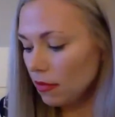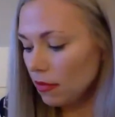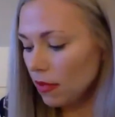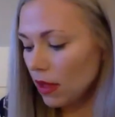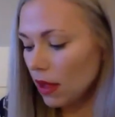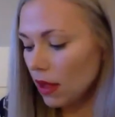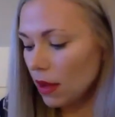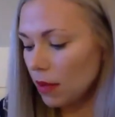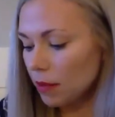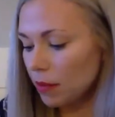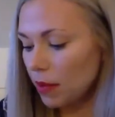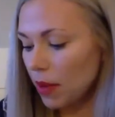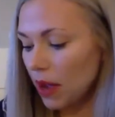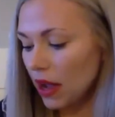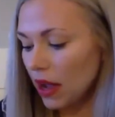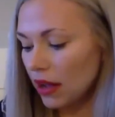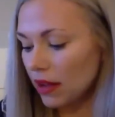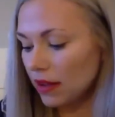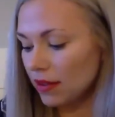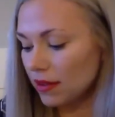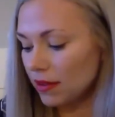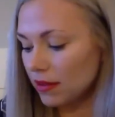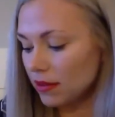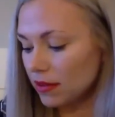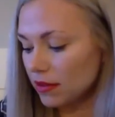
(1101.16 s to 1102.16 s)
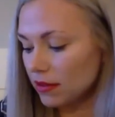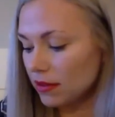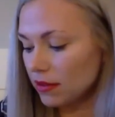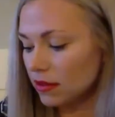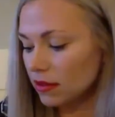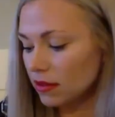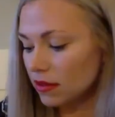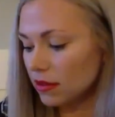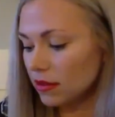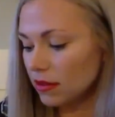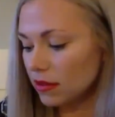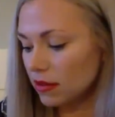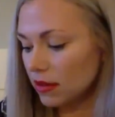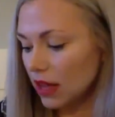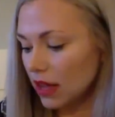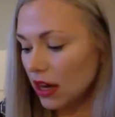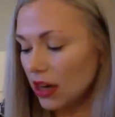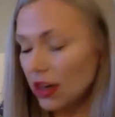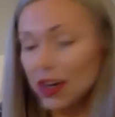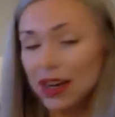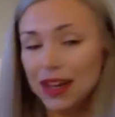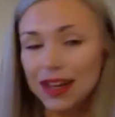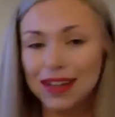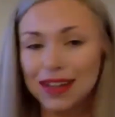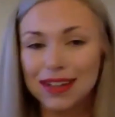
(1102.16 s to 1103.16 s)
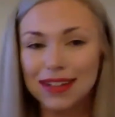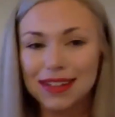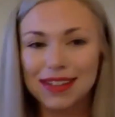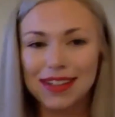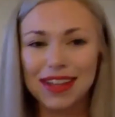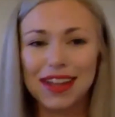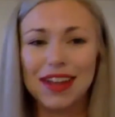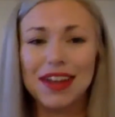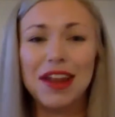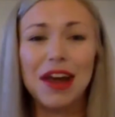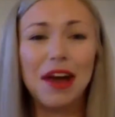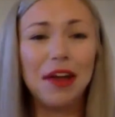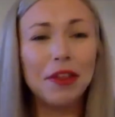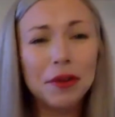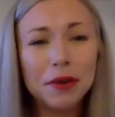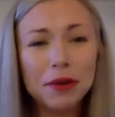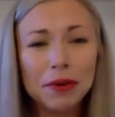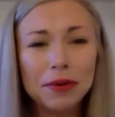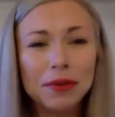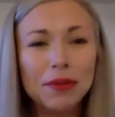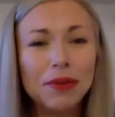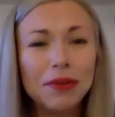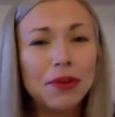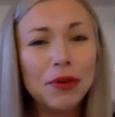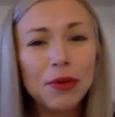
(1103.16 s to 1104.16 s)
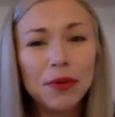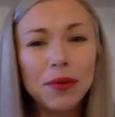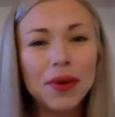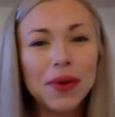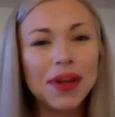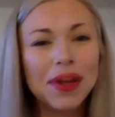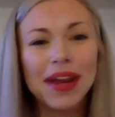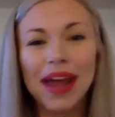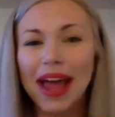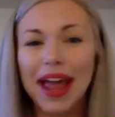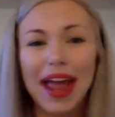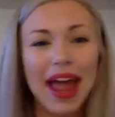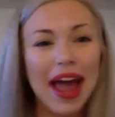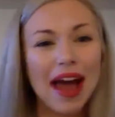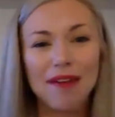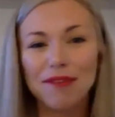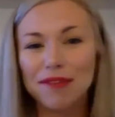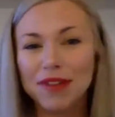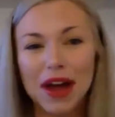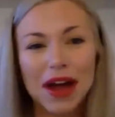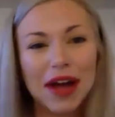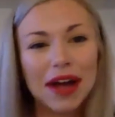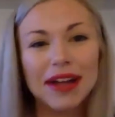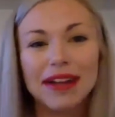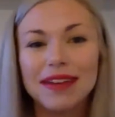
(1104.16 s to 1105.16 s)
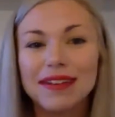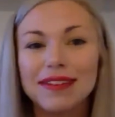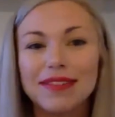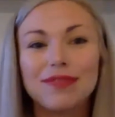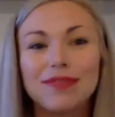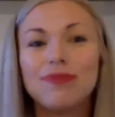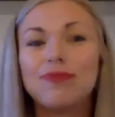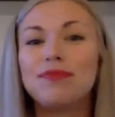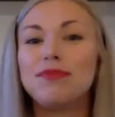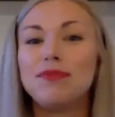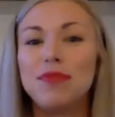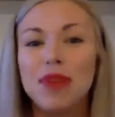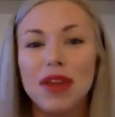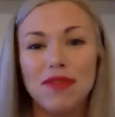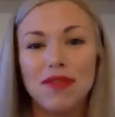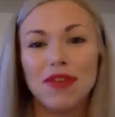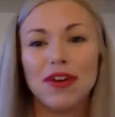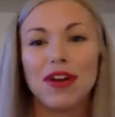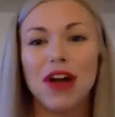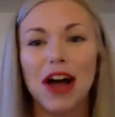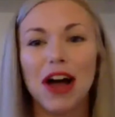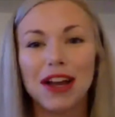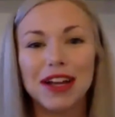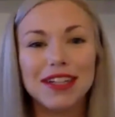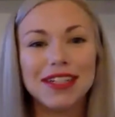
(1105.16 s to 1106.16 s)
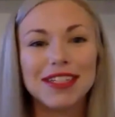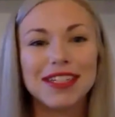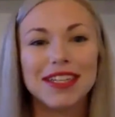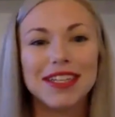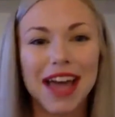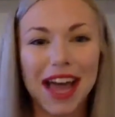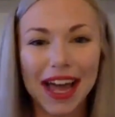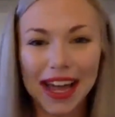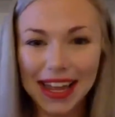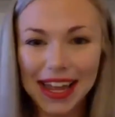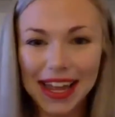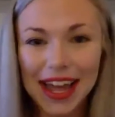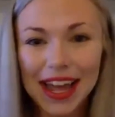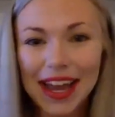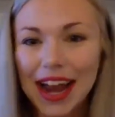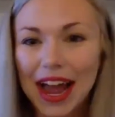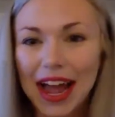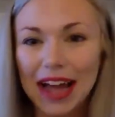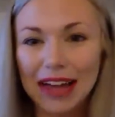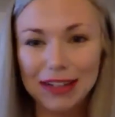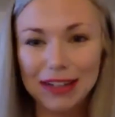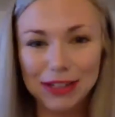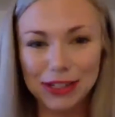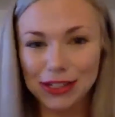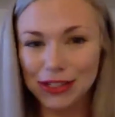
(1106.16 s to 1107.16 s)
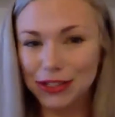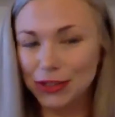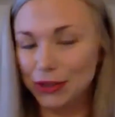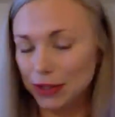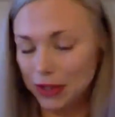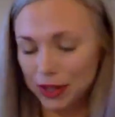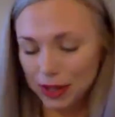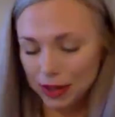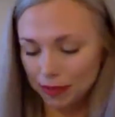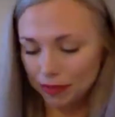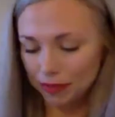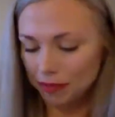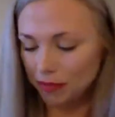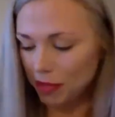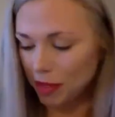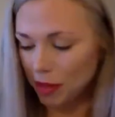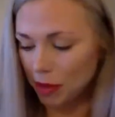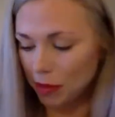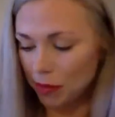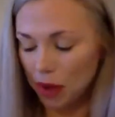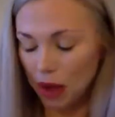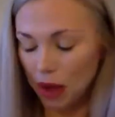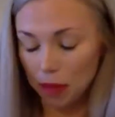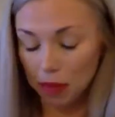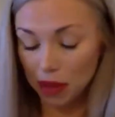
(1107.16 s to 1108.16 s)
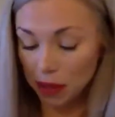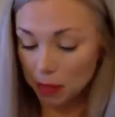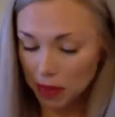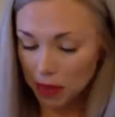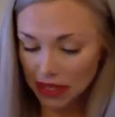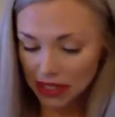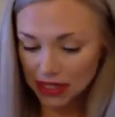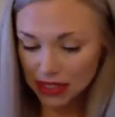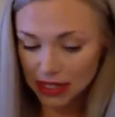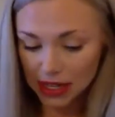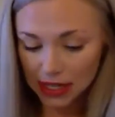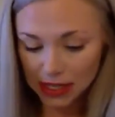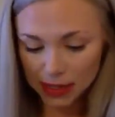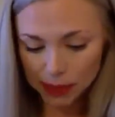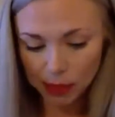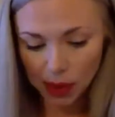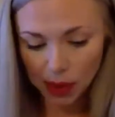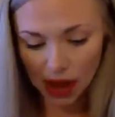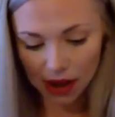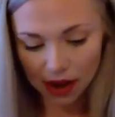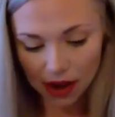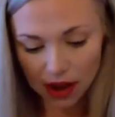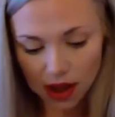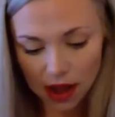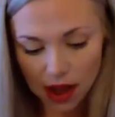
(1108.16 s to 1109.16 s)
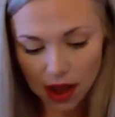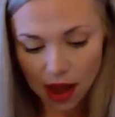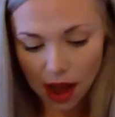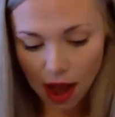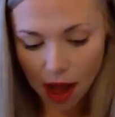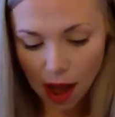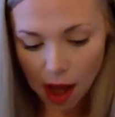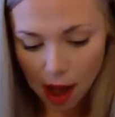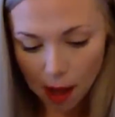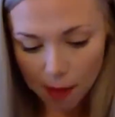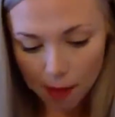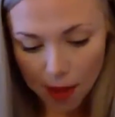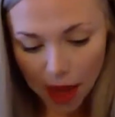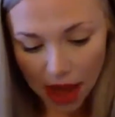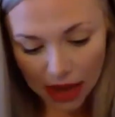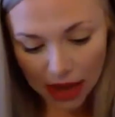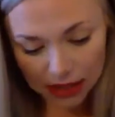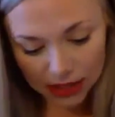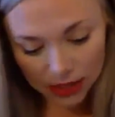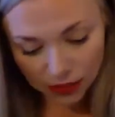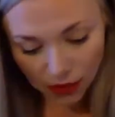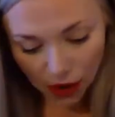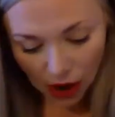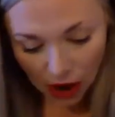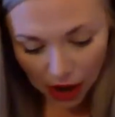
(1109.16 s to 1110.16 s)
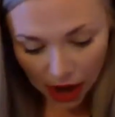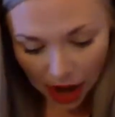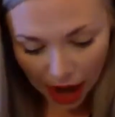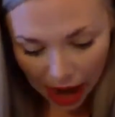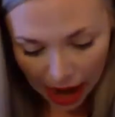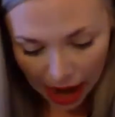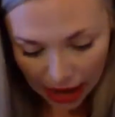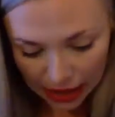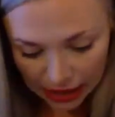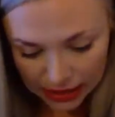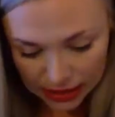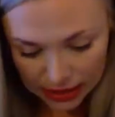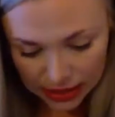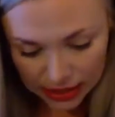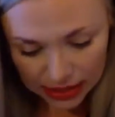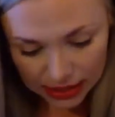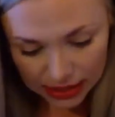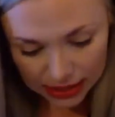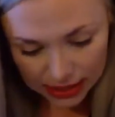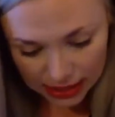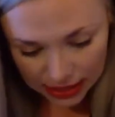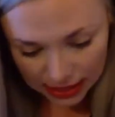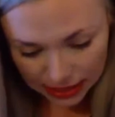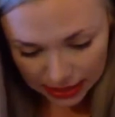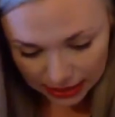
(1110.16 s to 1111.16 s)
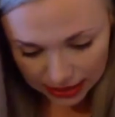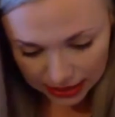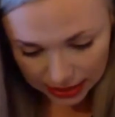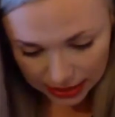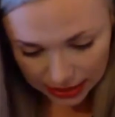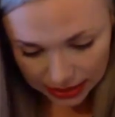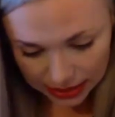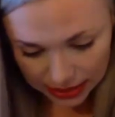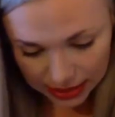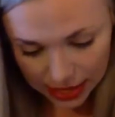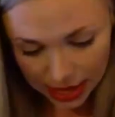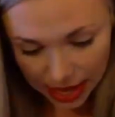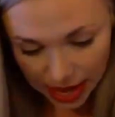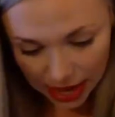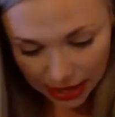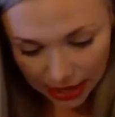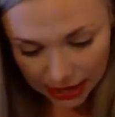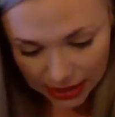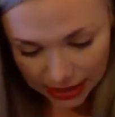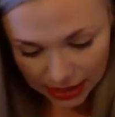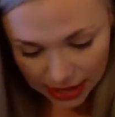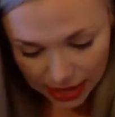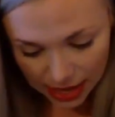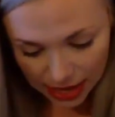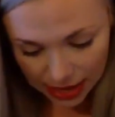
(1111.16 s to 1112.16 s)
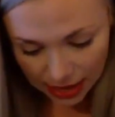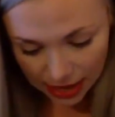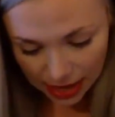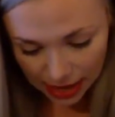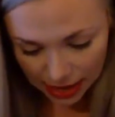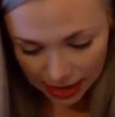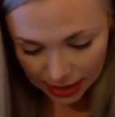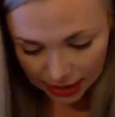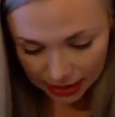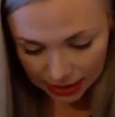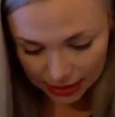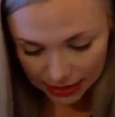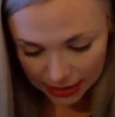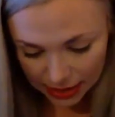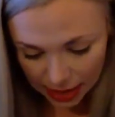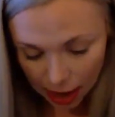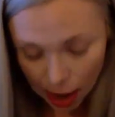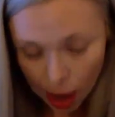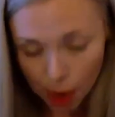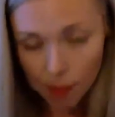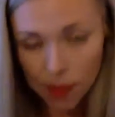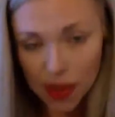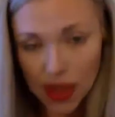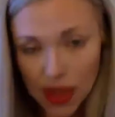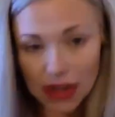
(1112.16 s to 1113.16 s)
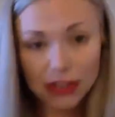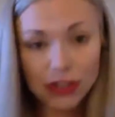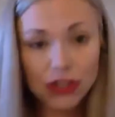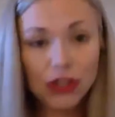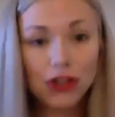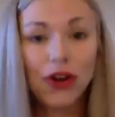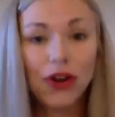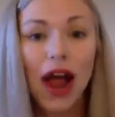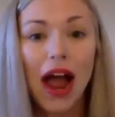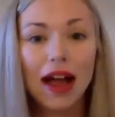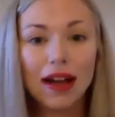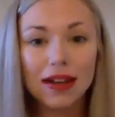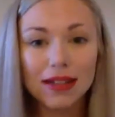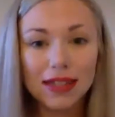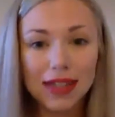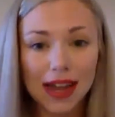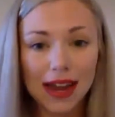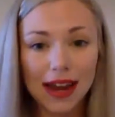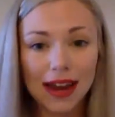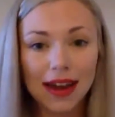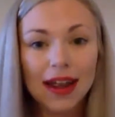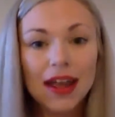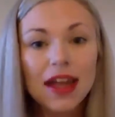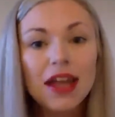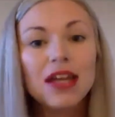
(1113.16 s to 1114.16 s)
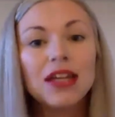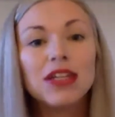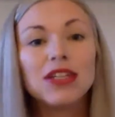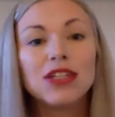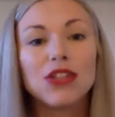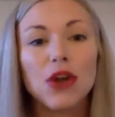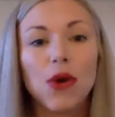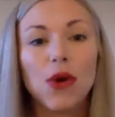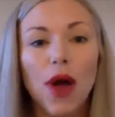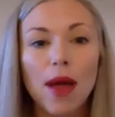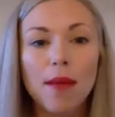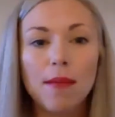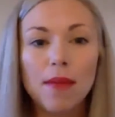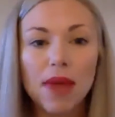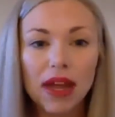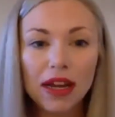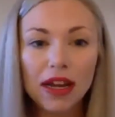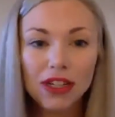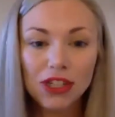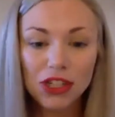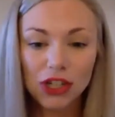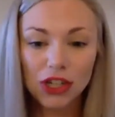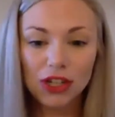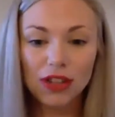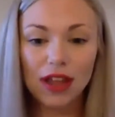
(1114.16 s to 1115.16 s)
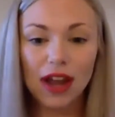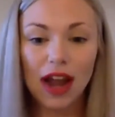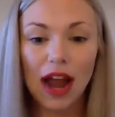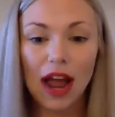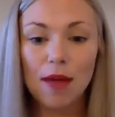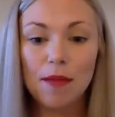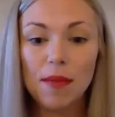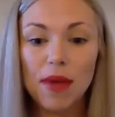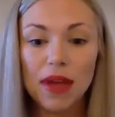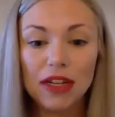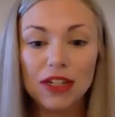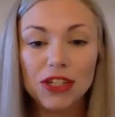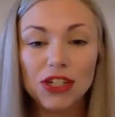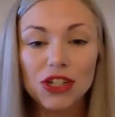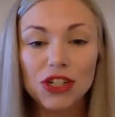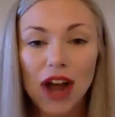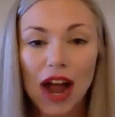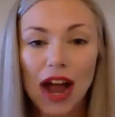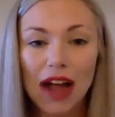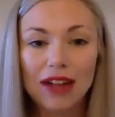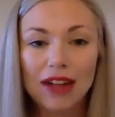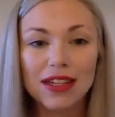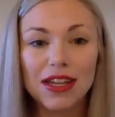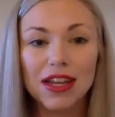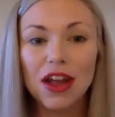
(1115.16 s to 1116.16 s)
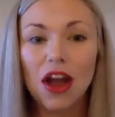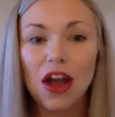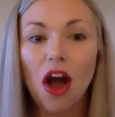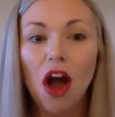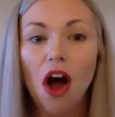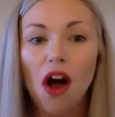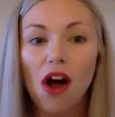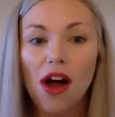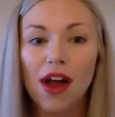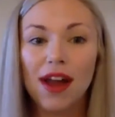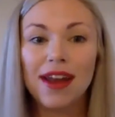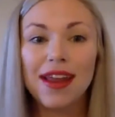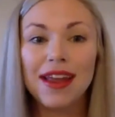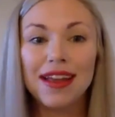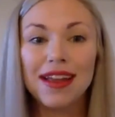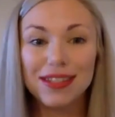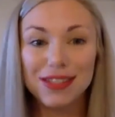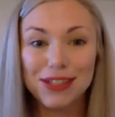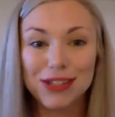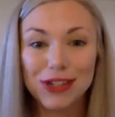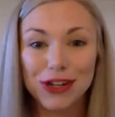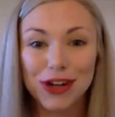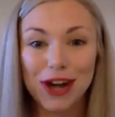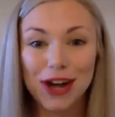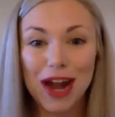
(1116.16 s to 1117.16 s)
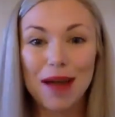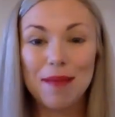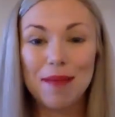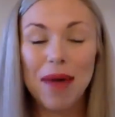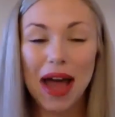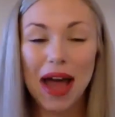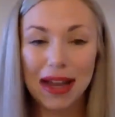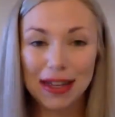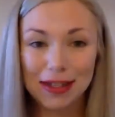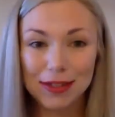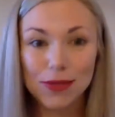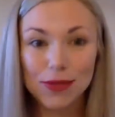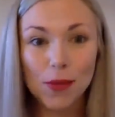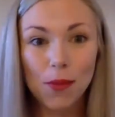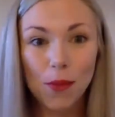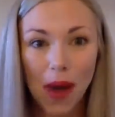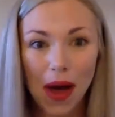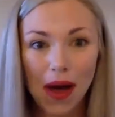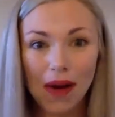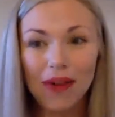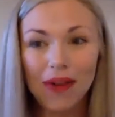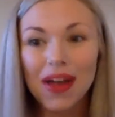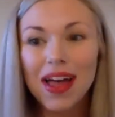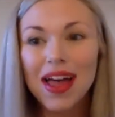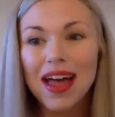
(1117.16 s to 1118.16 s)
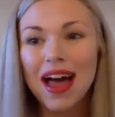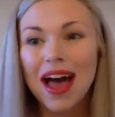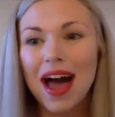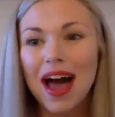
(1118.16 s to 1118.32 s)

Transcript: But there is another new one. I have not even gotten into that yet. I just do the public business. But as far as the 6 list, the next thing is interacting. So I make sure that I'm interacting on Instagram as well.